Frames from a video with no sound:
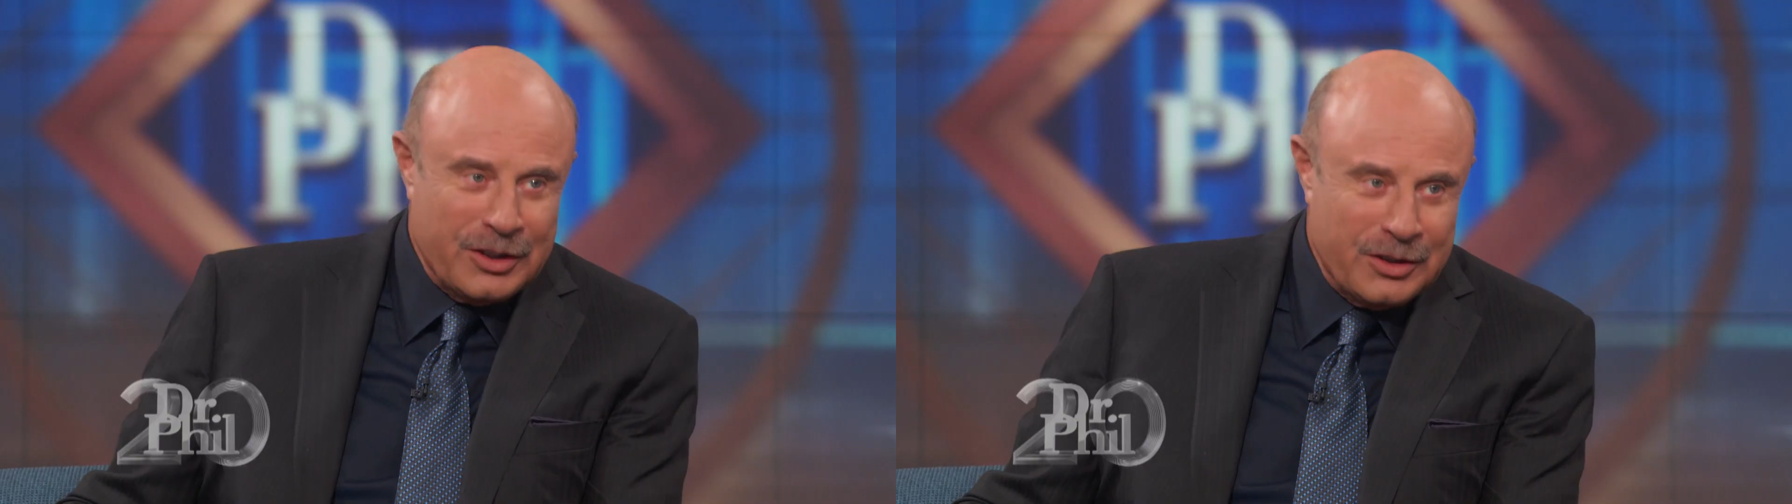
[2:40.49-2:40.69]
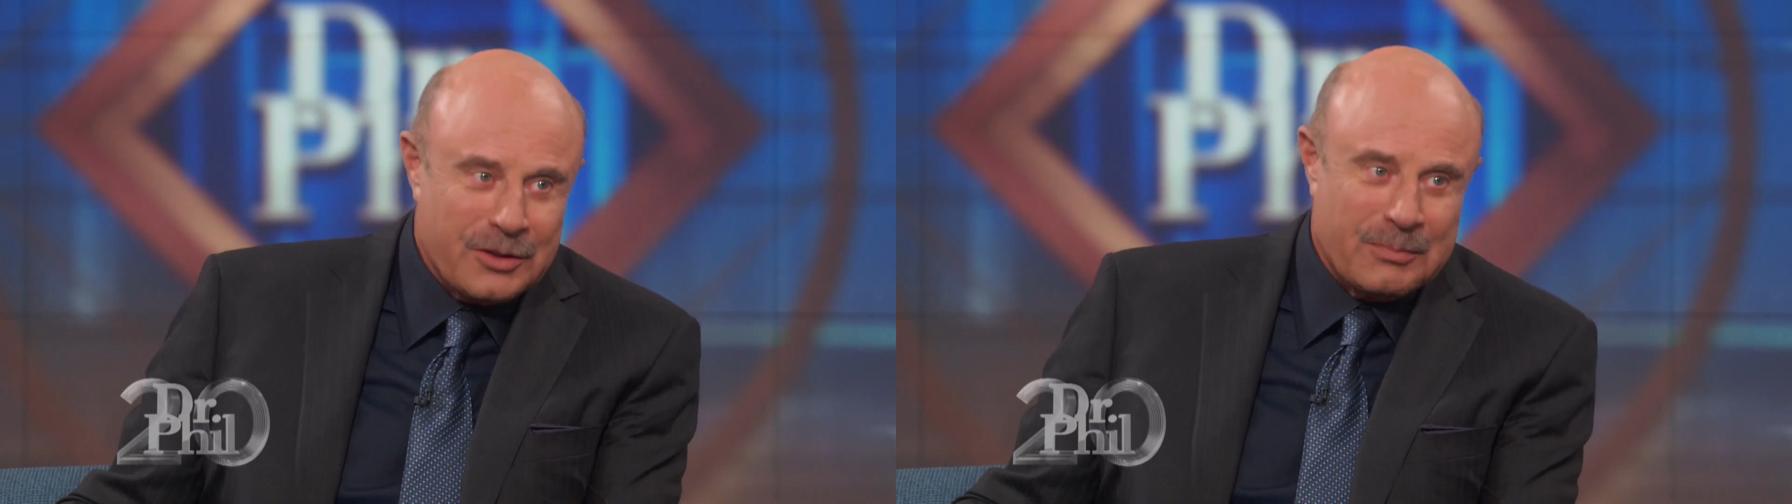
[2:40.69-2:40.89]

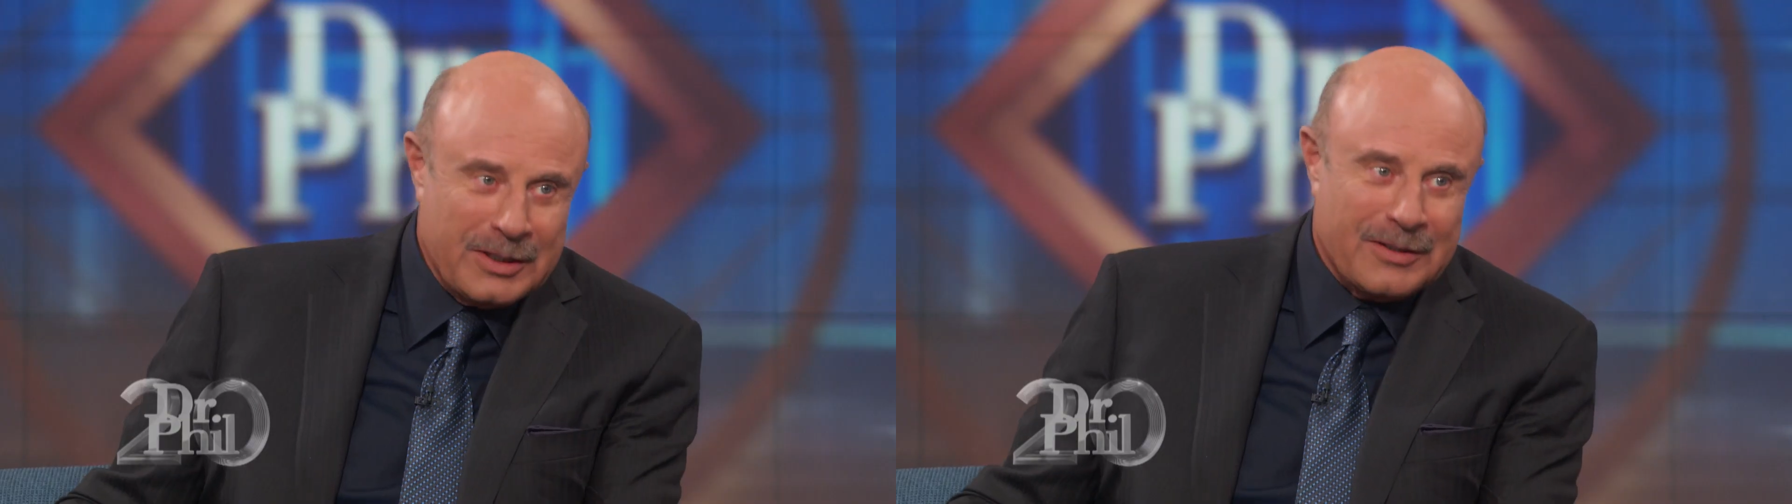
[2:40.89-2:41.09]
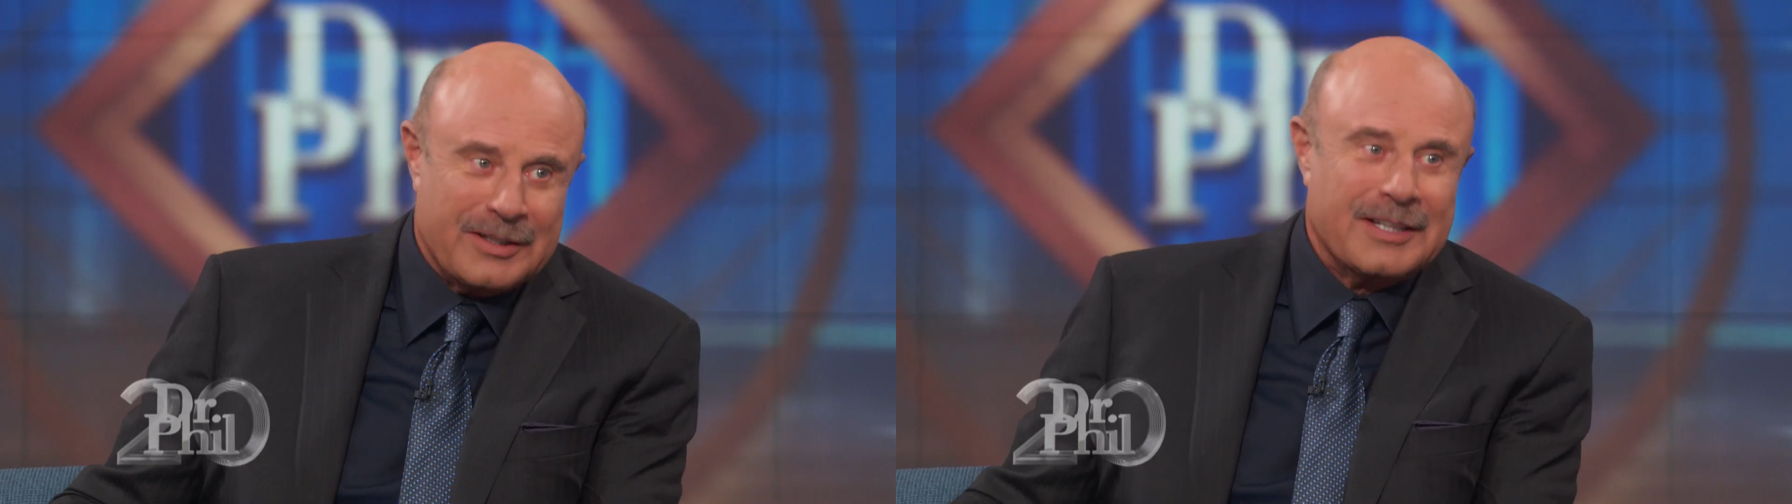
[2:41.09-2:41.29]
your
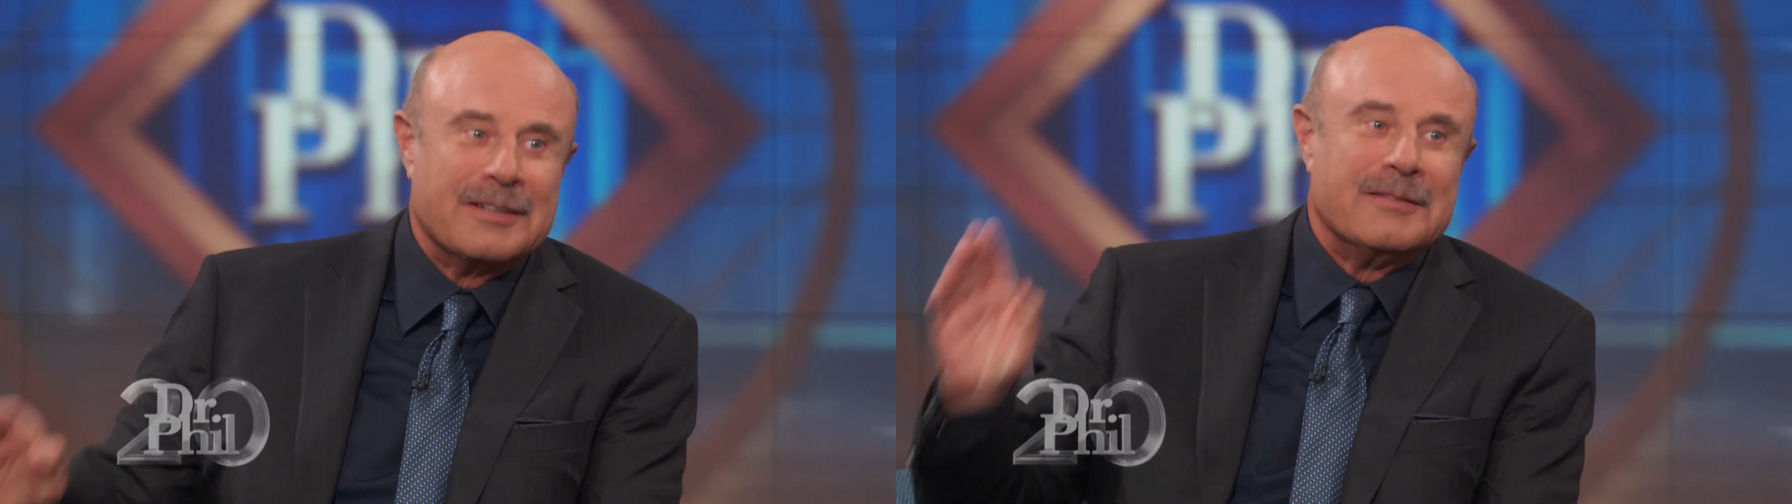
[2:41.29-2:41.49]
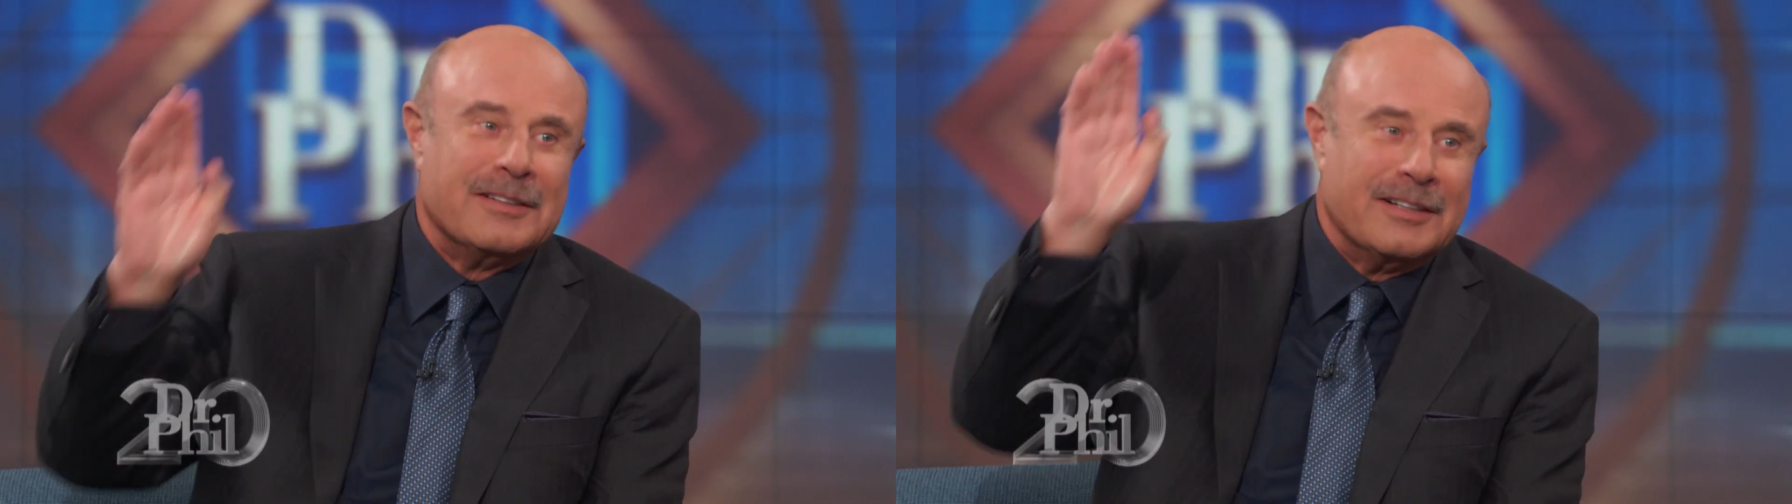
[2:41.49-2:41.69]
building
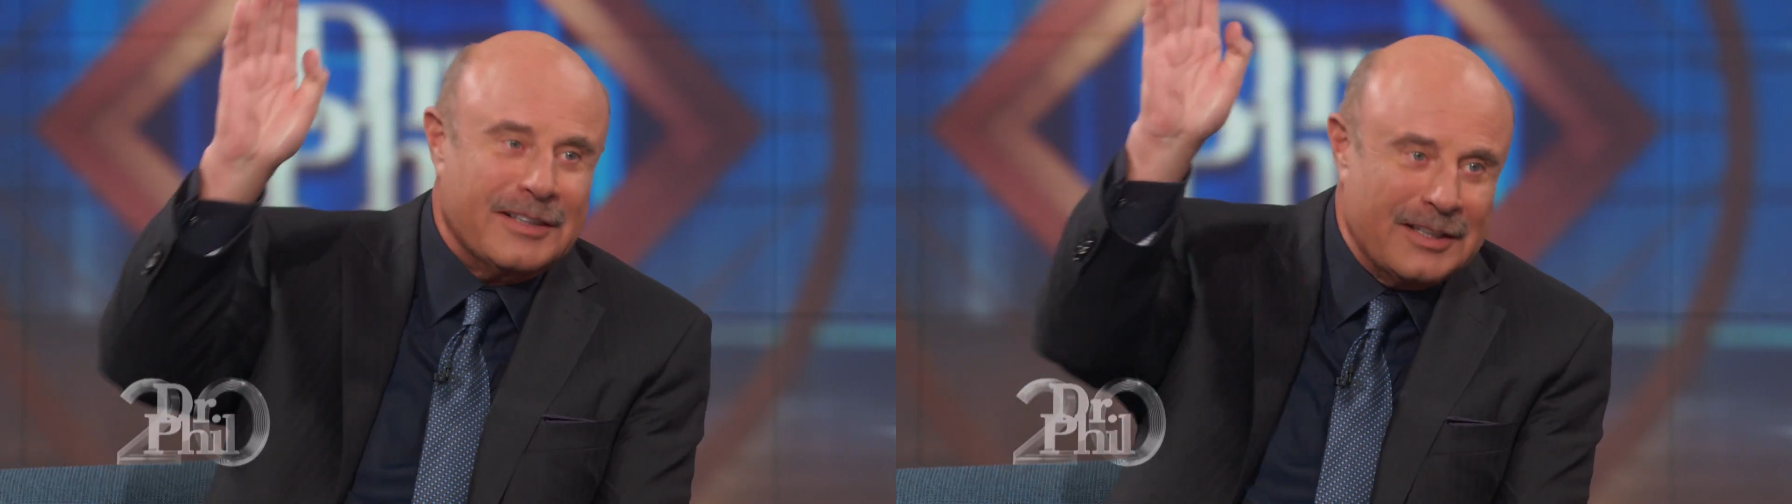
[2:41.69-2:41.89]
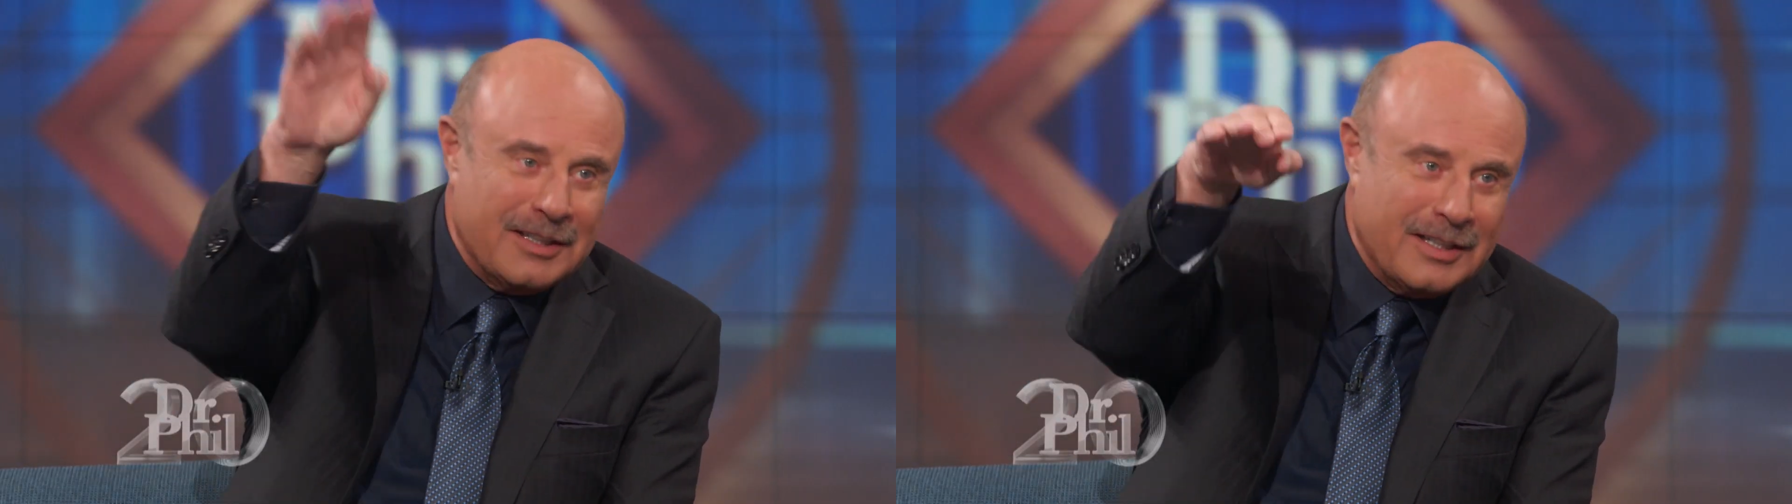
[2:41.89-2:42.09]

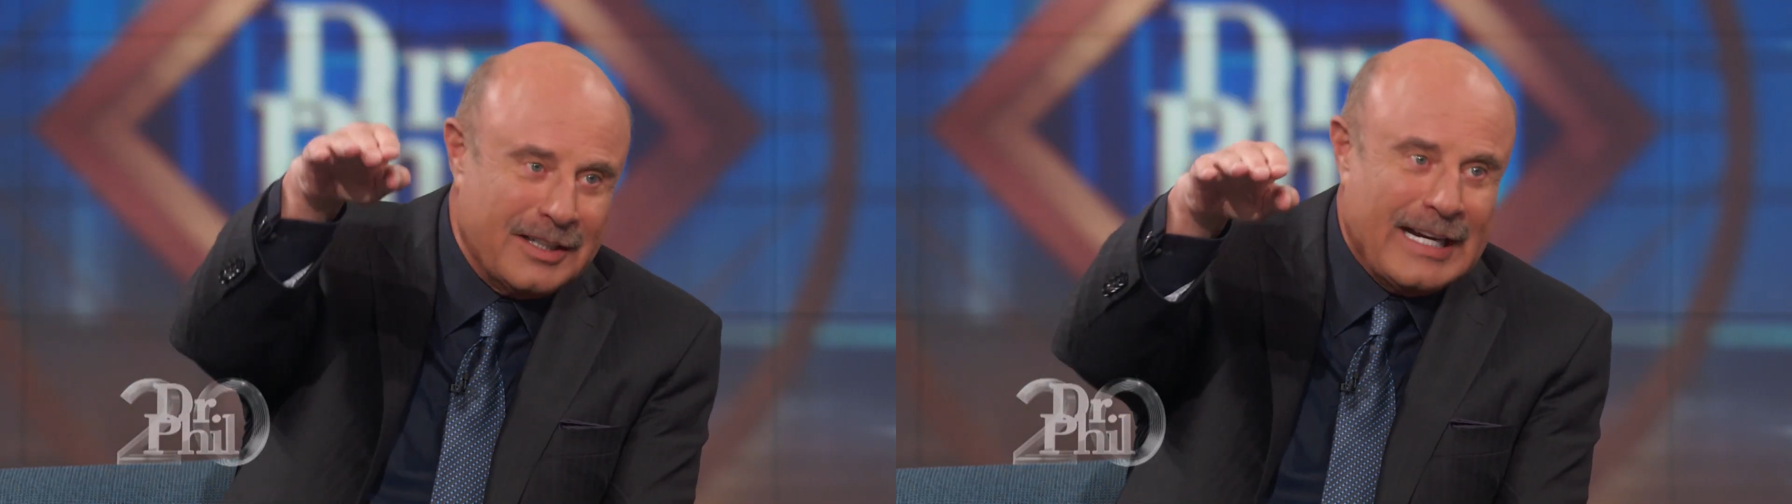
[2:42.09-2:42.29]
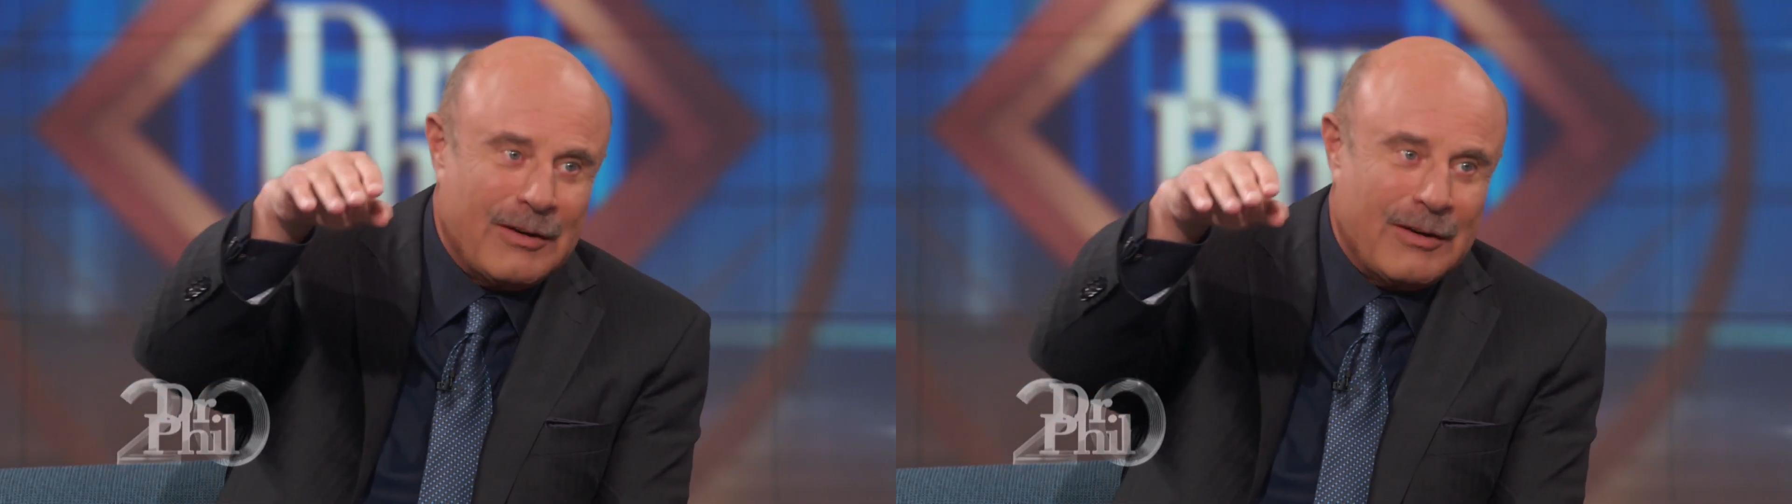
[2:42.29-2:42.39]
an